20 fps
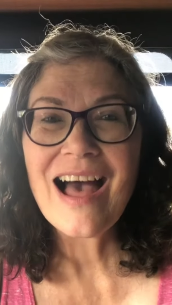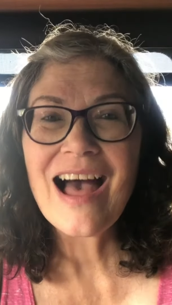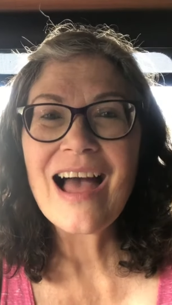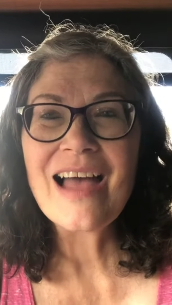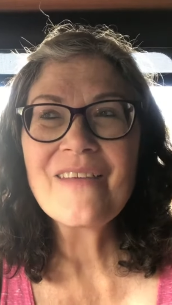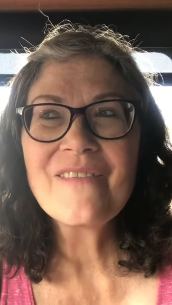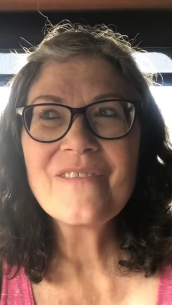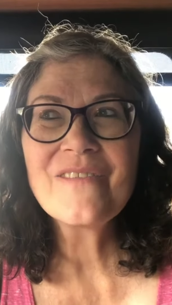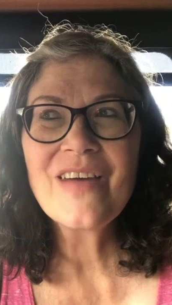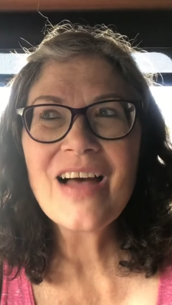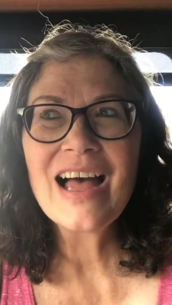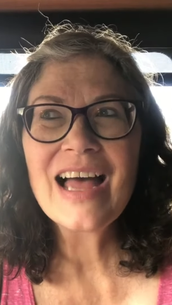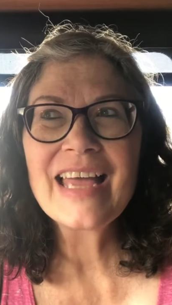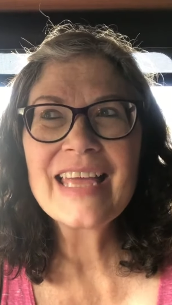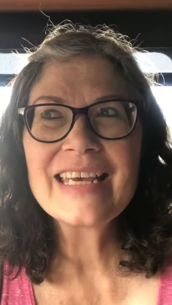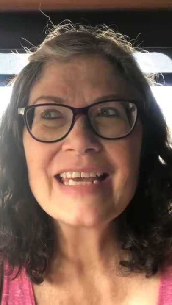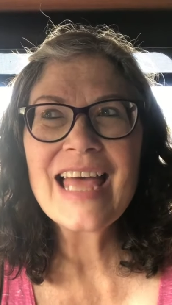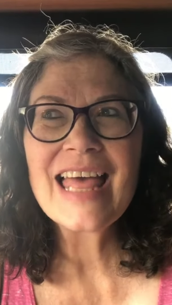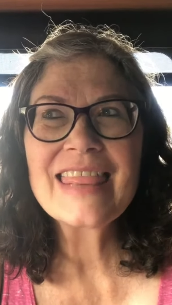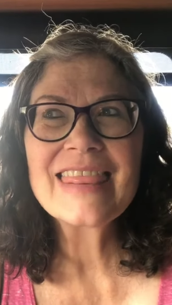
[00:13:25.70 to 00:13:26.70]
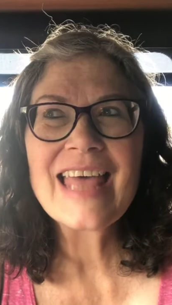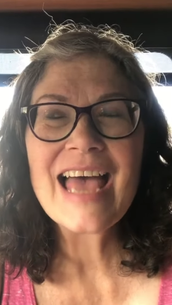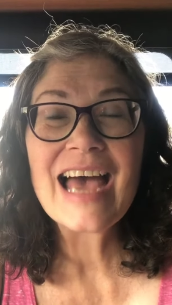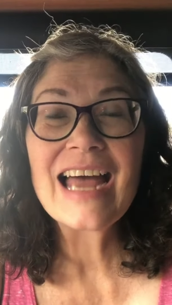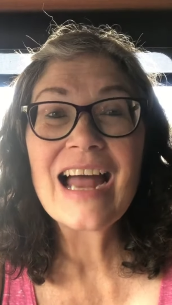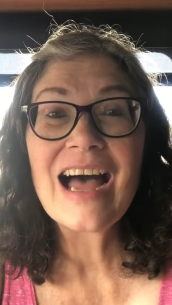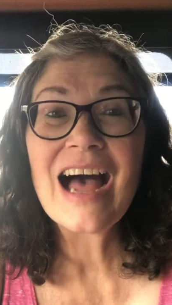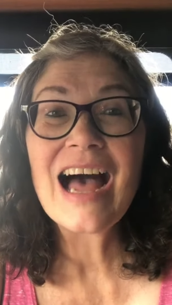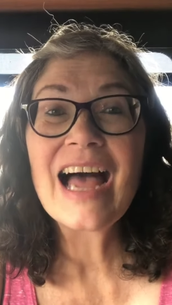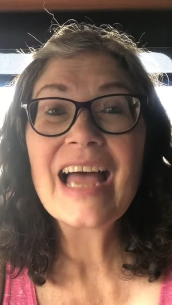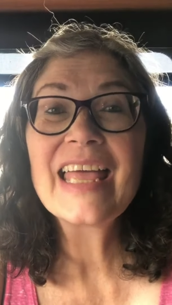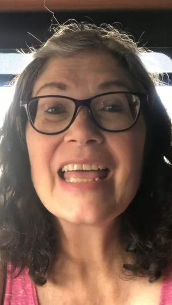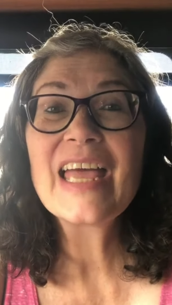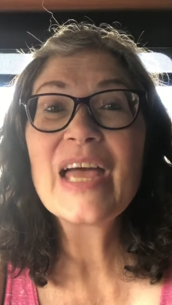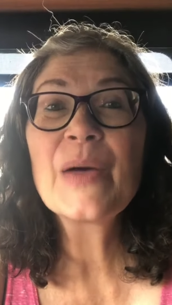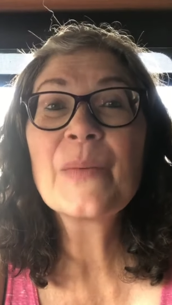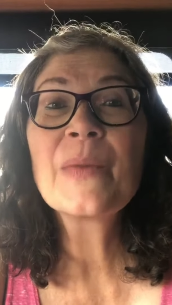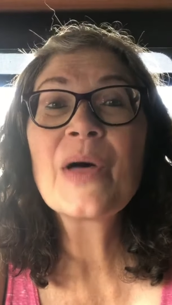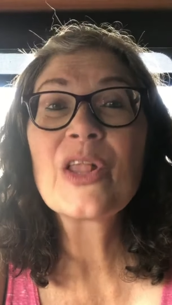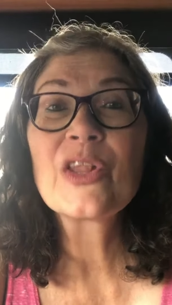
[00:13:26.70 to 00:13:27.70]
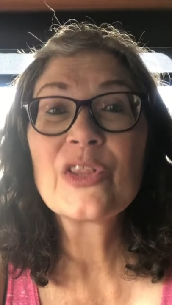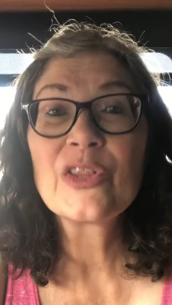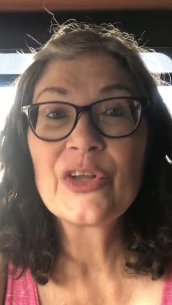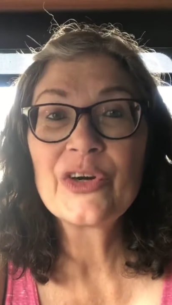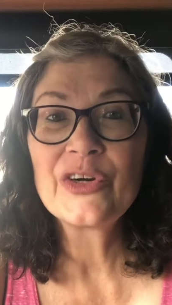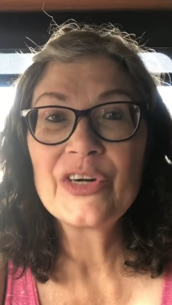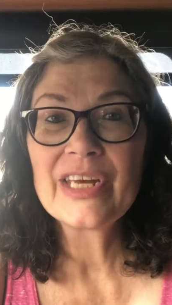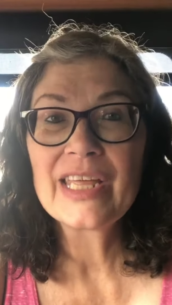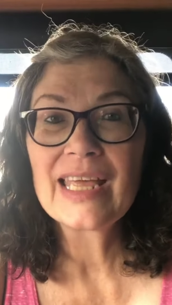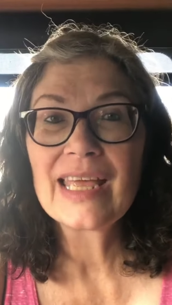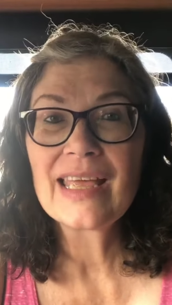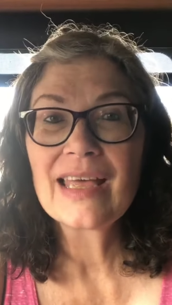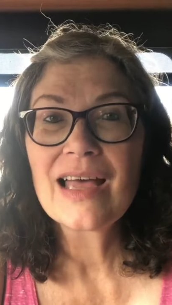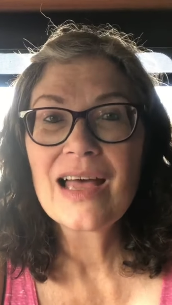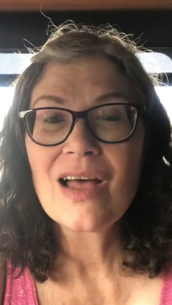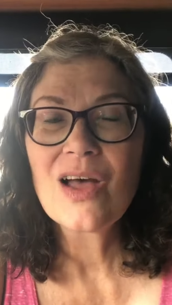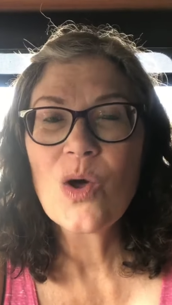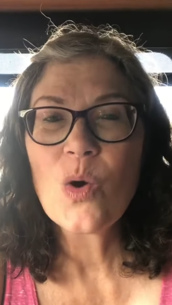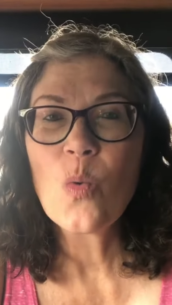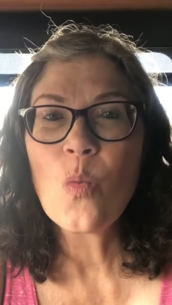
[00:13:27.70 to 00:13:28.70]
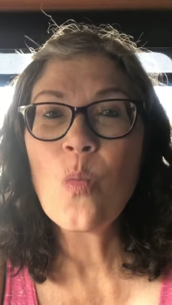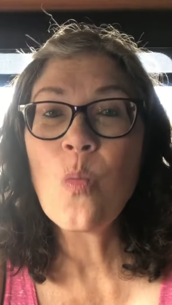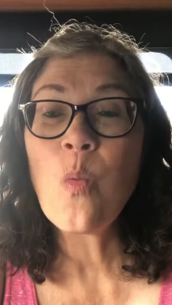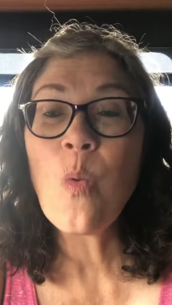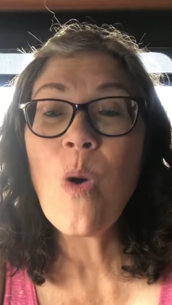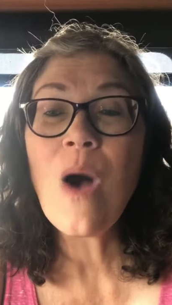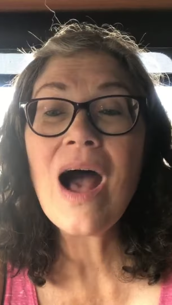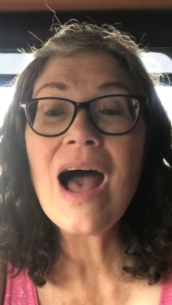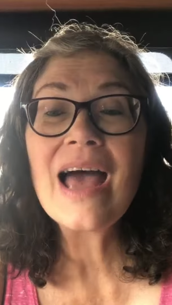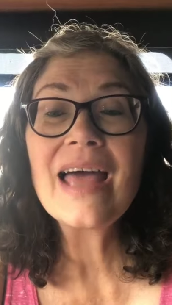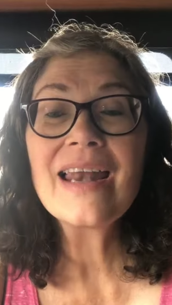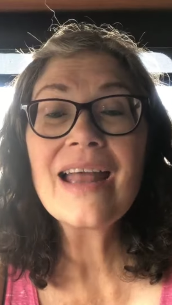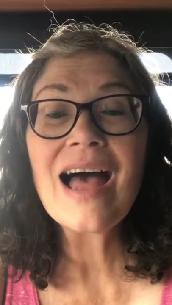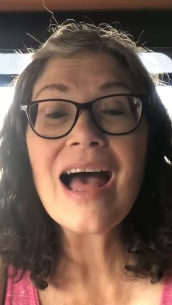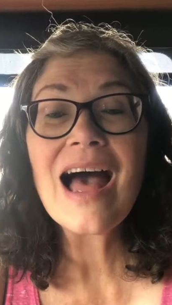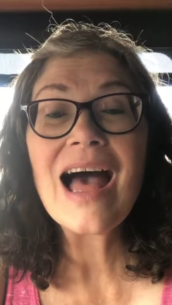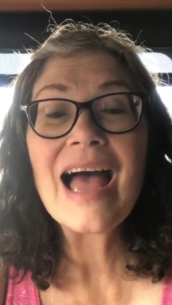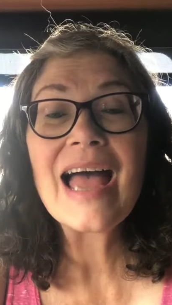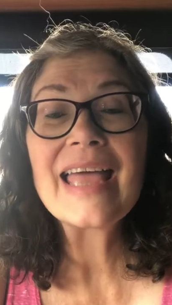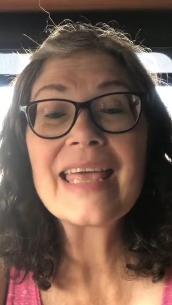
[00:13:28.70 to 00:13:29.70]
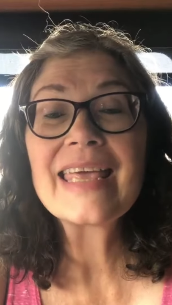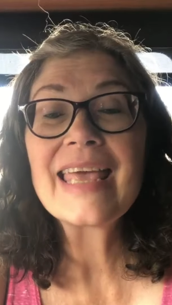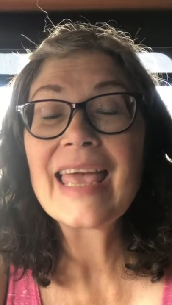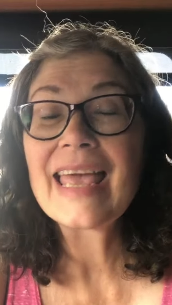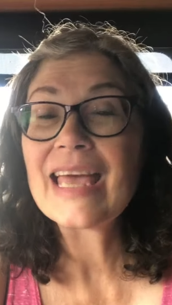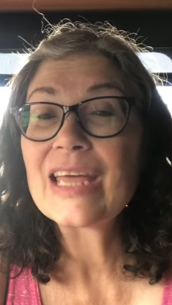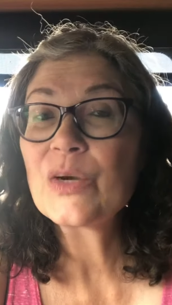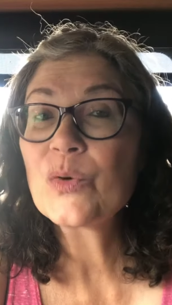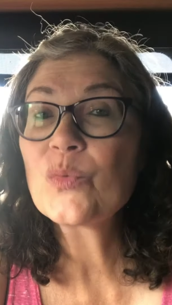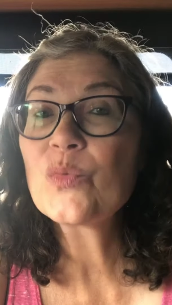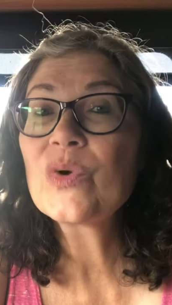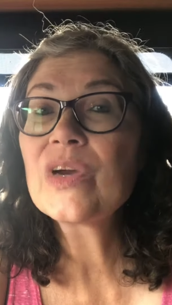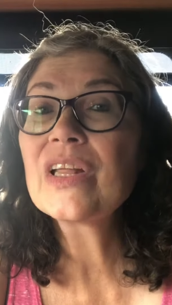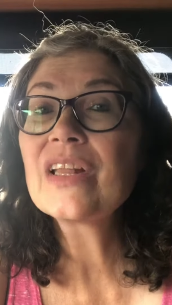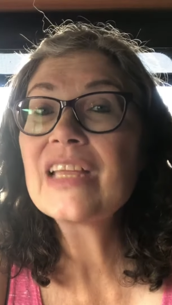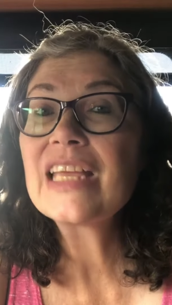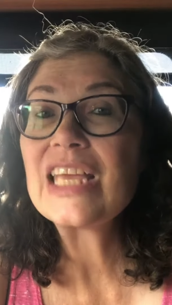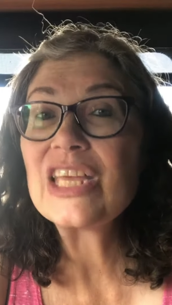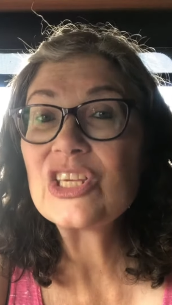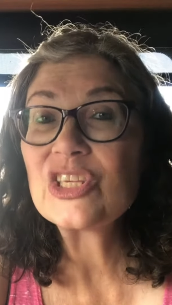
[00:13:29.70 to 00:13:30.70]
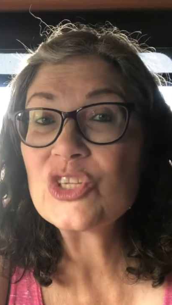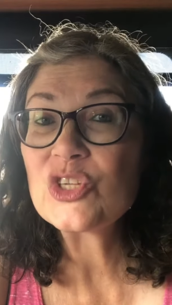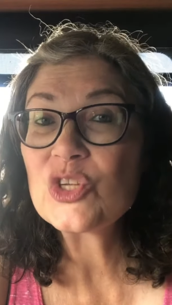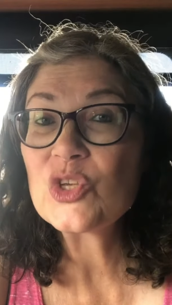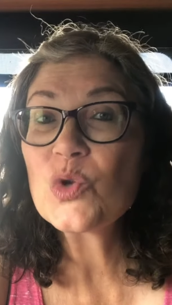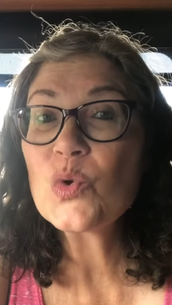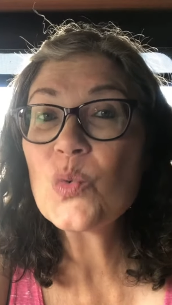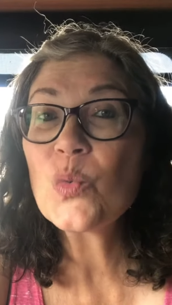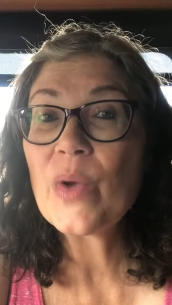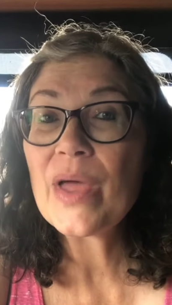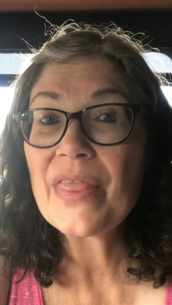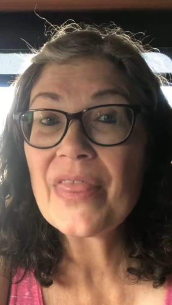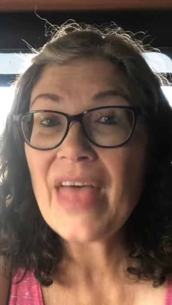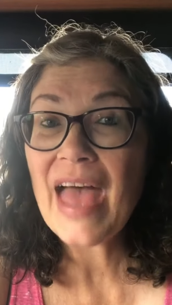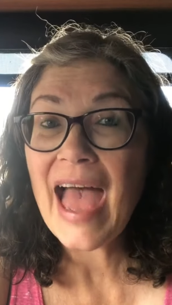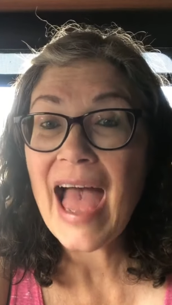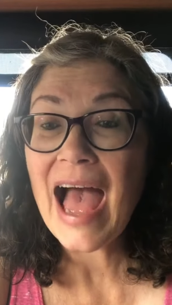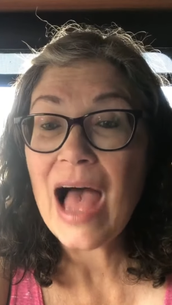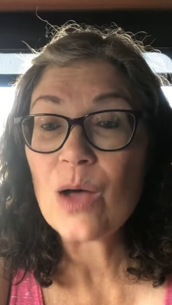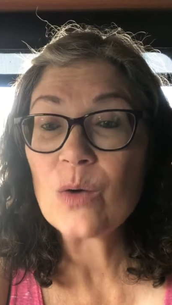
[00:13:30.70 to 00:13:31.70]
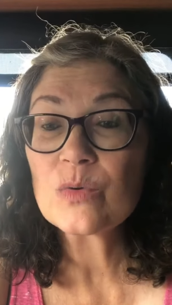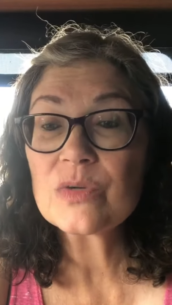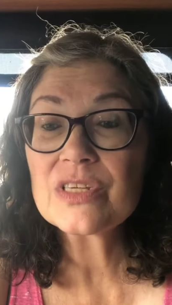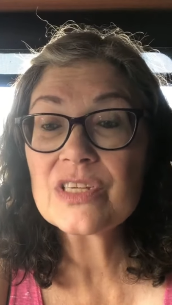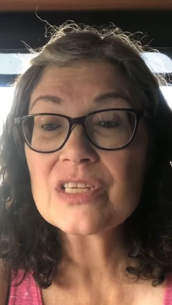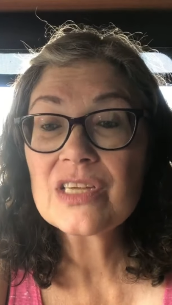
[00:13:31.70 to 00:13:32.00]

I find that I am learning what I can really do without